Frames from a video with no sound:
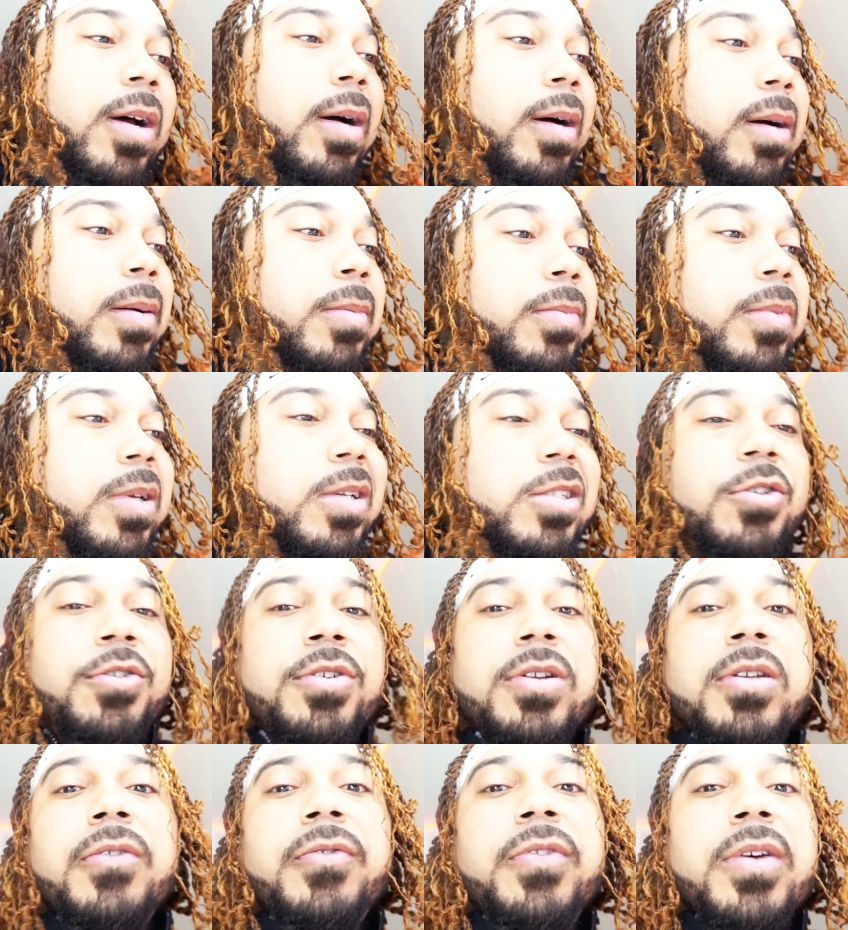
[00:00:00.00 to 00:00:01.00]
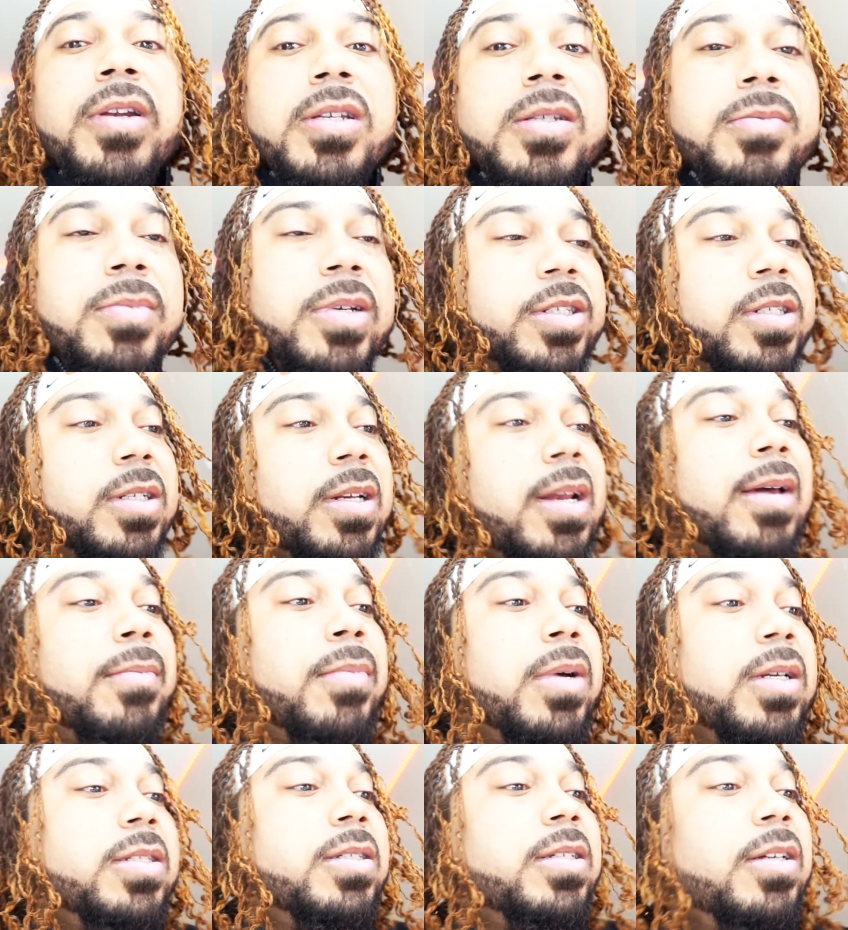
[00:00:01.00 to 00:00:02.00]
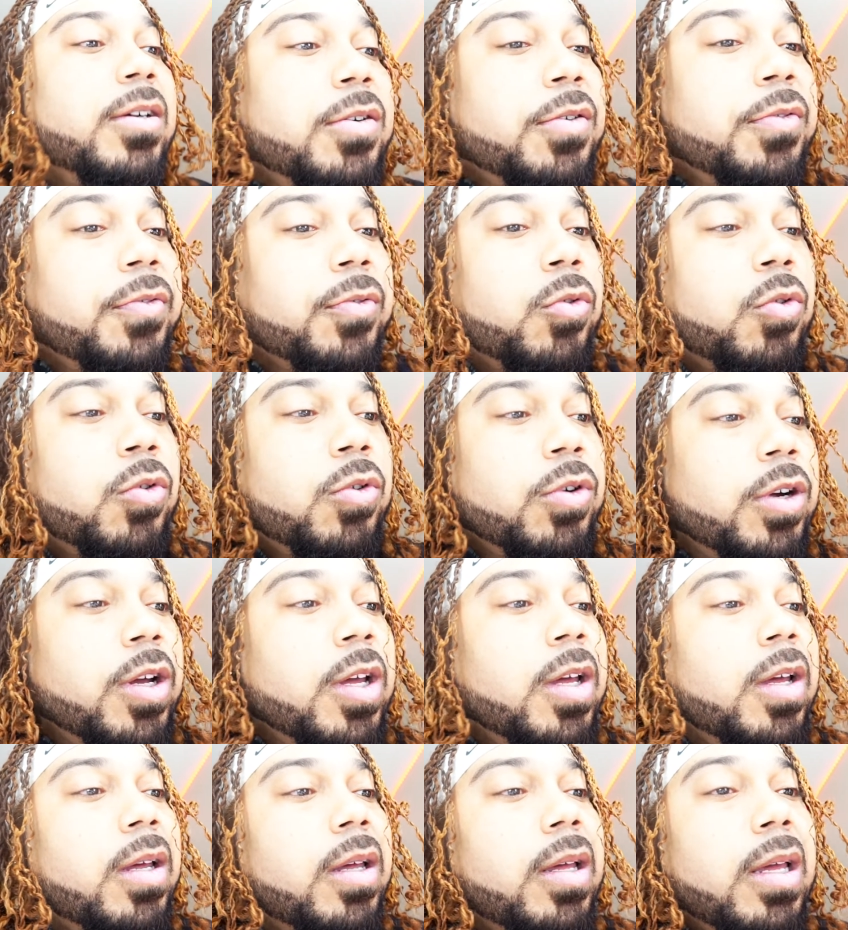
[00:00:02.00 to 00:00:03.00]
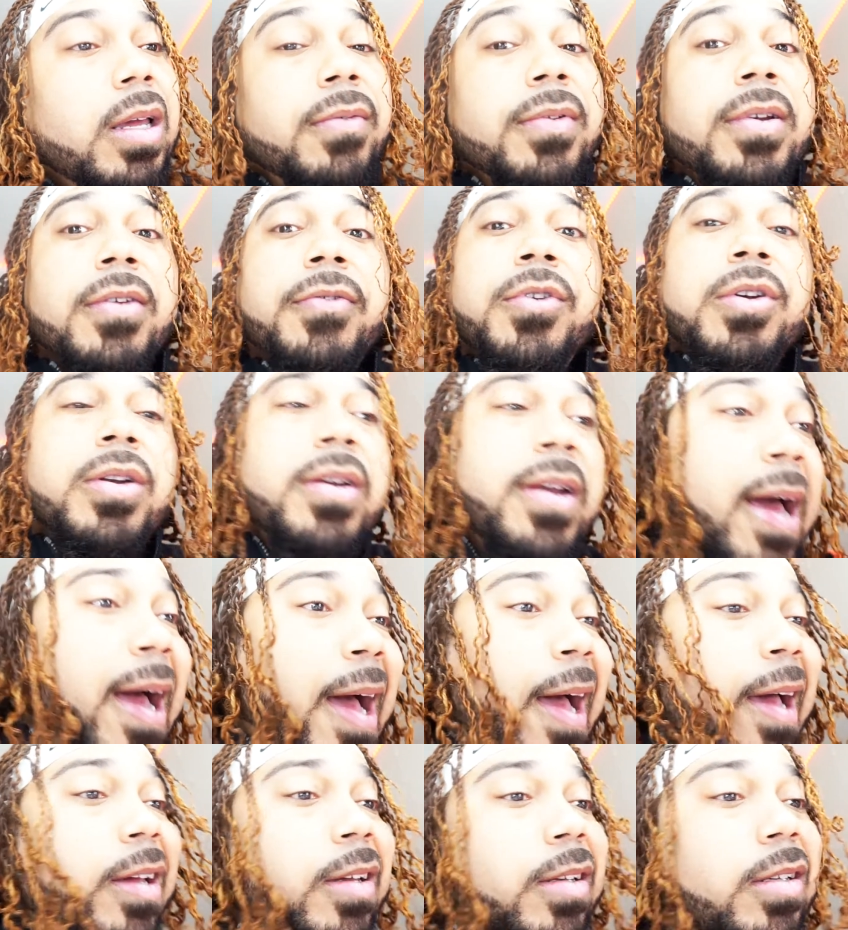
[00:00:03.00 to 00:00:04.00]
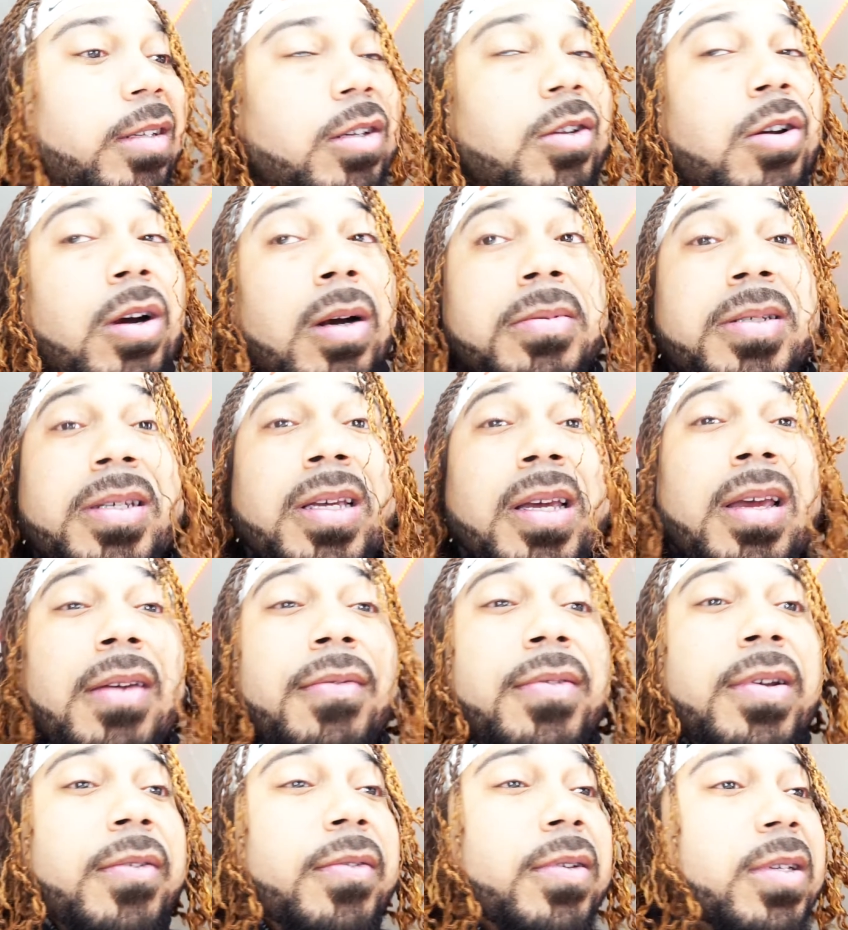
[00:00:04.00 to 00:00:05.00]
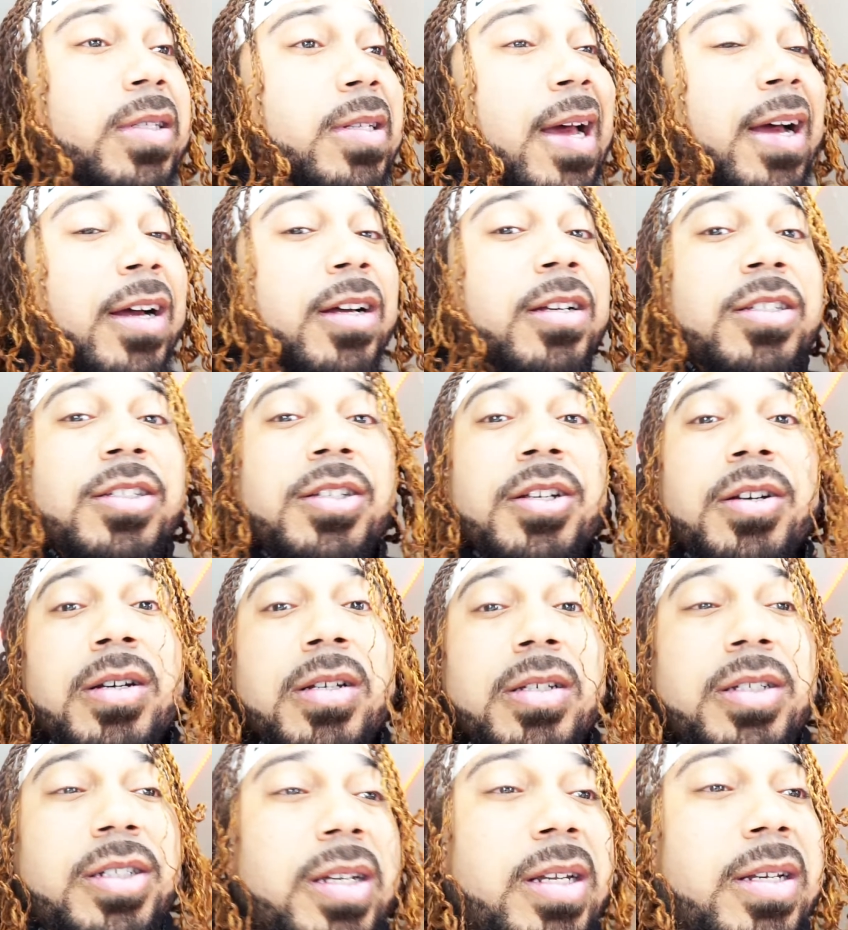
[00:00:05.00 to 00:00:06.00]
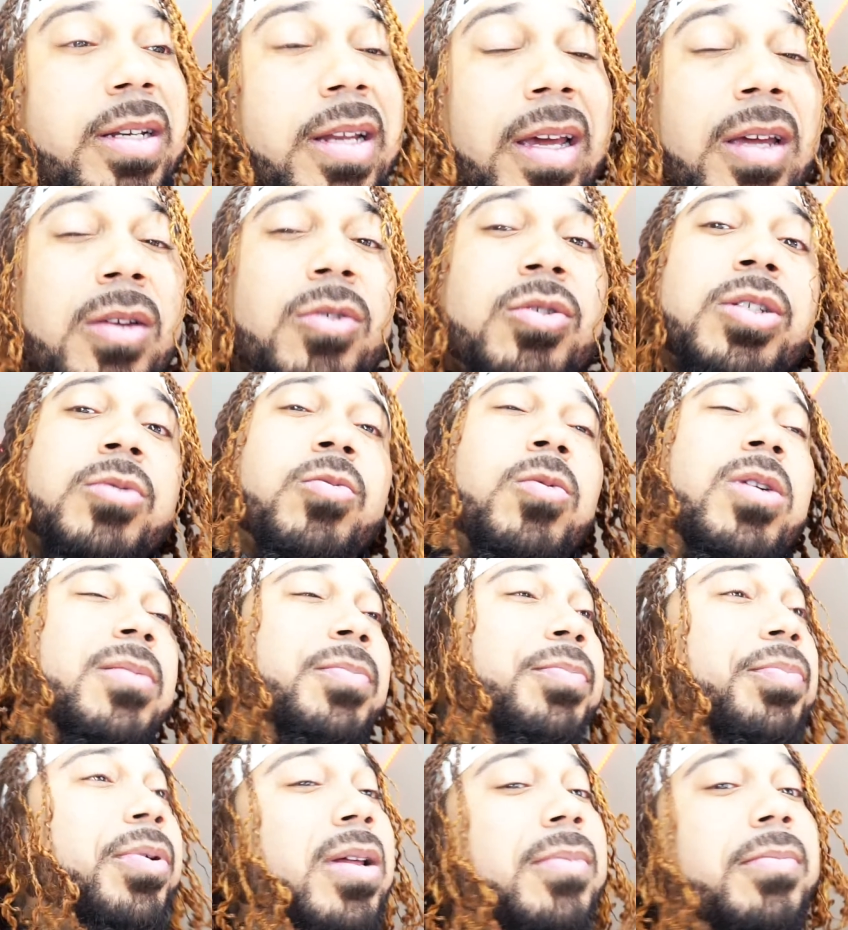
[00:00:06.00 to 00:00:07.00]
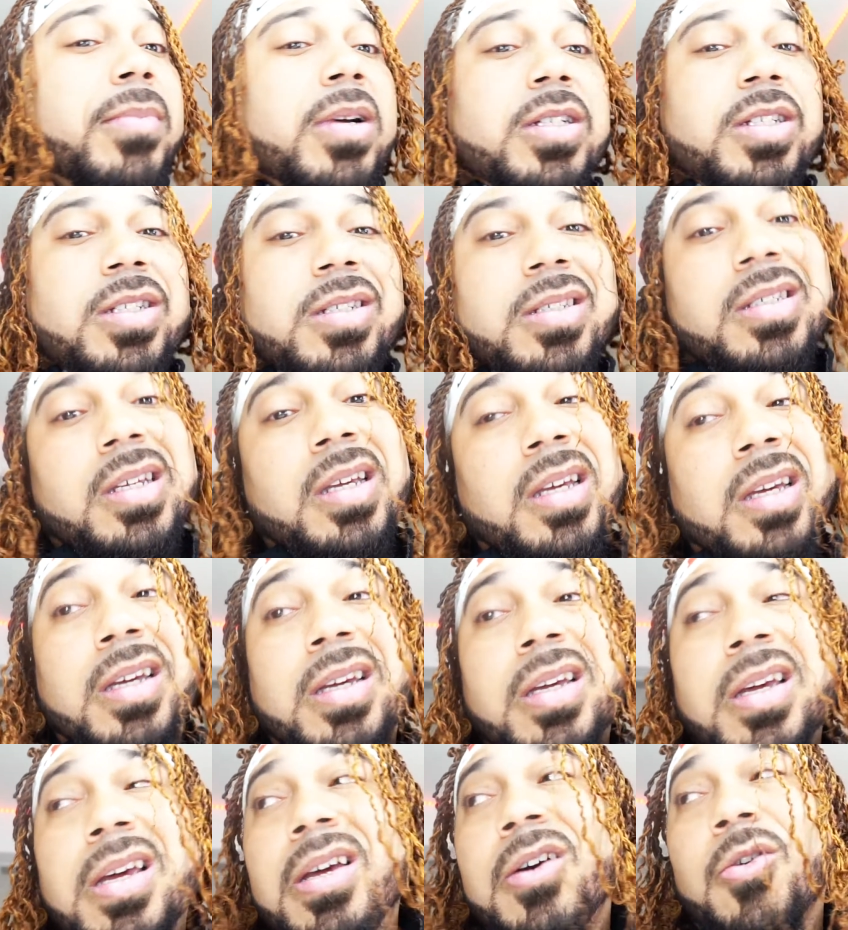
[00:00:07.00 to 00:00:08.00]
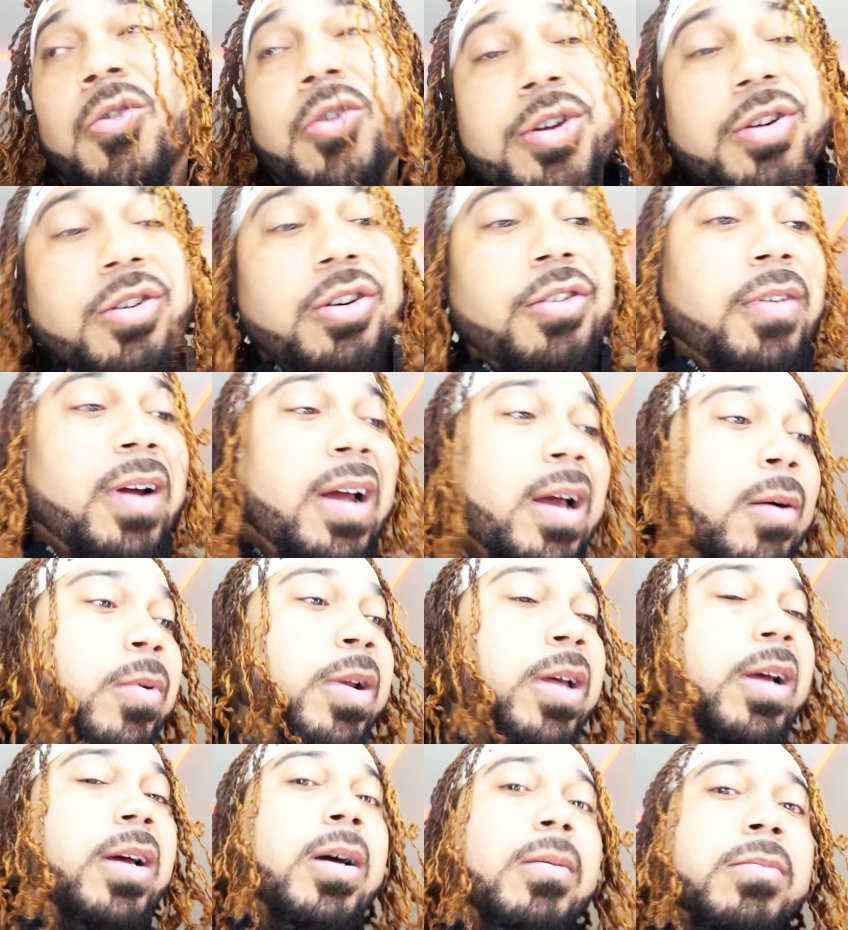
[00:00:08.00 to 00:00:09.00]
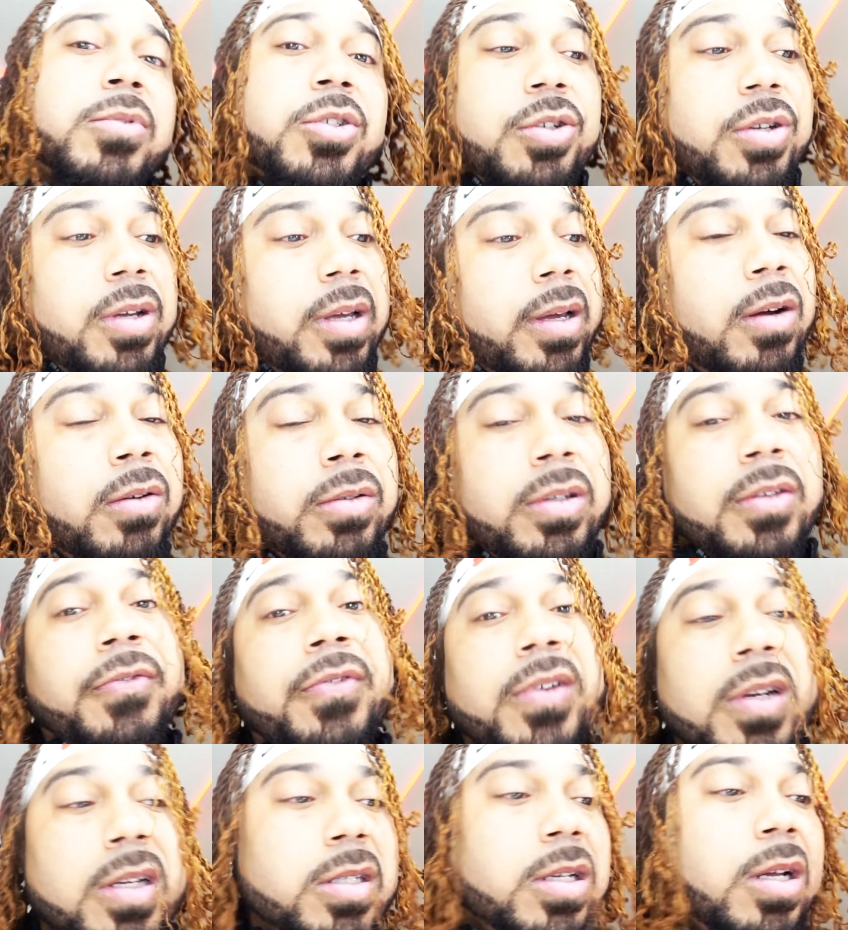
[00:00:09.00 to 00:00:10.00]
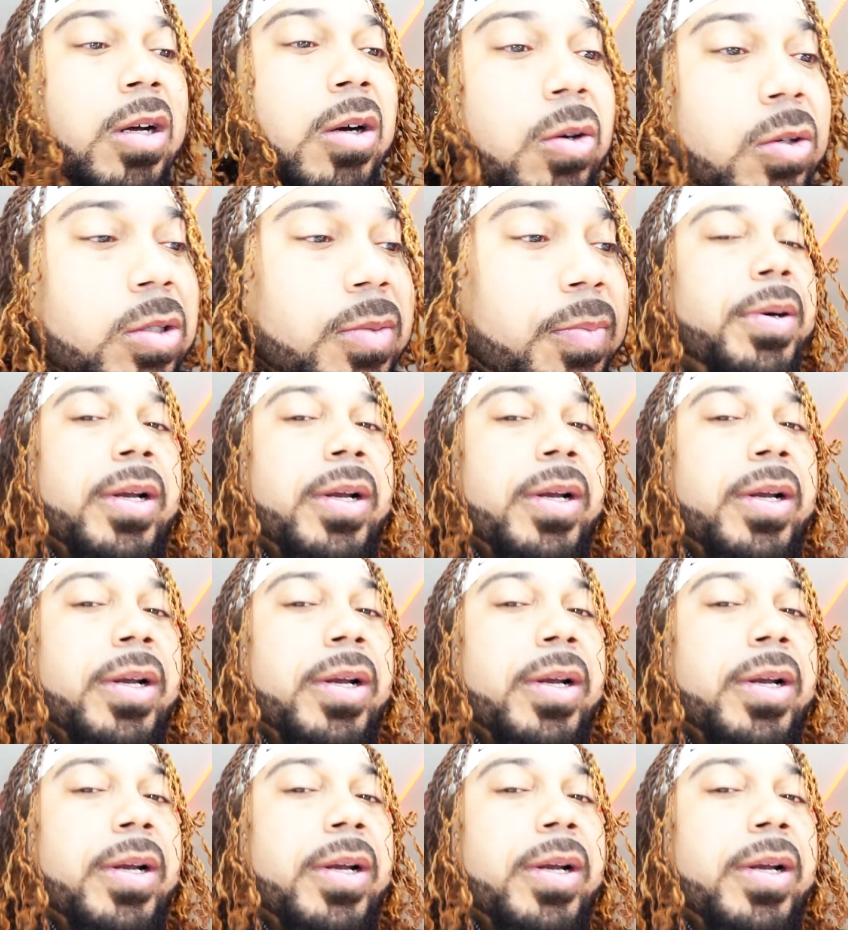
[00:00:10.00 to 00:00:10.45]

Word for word: um, is on this fitness mission like myself, or even if you're not, you know what I'm saying, even if it's not considered a cheat day, you just want to pretty much just get on your grind when it comes to your health and fitness goals.